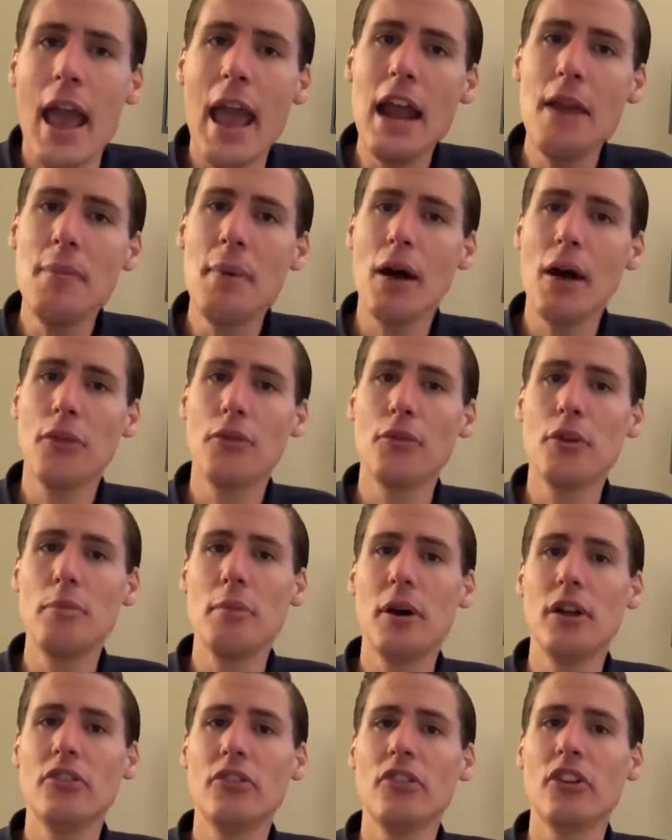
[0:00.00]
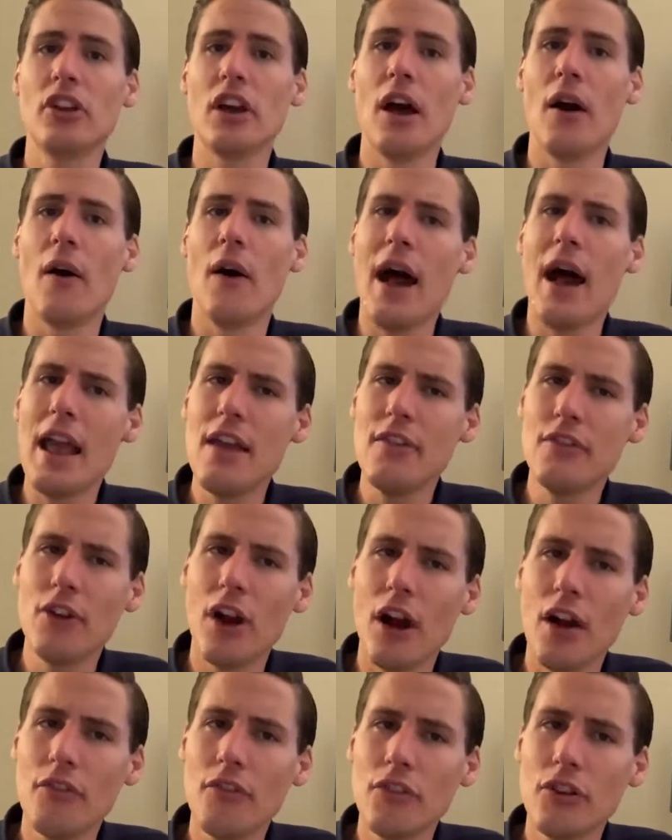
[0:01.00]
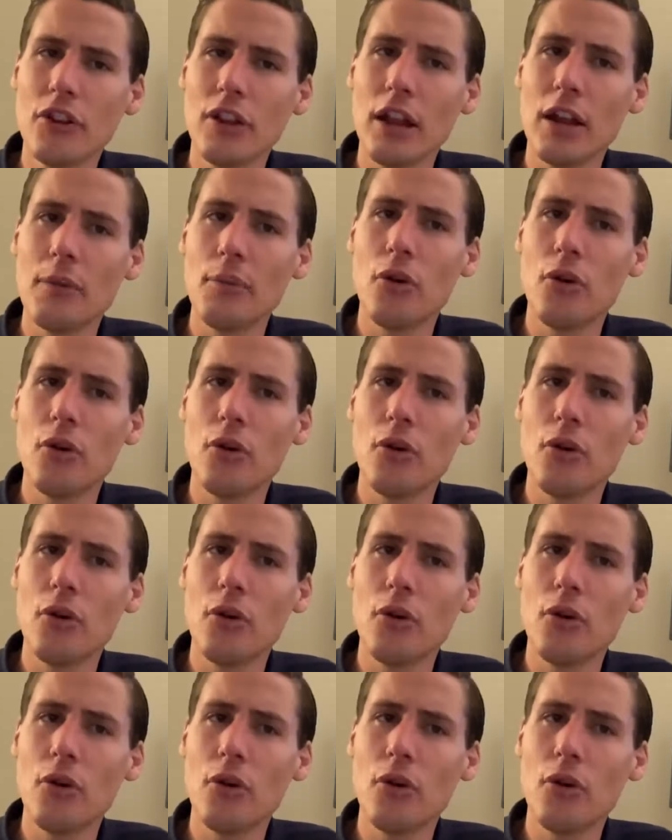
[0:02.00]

And about 3 months ago, I even offered to let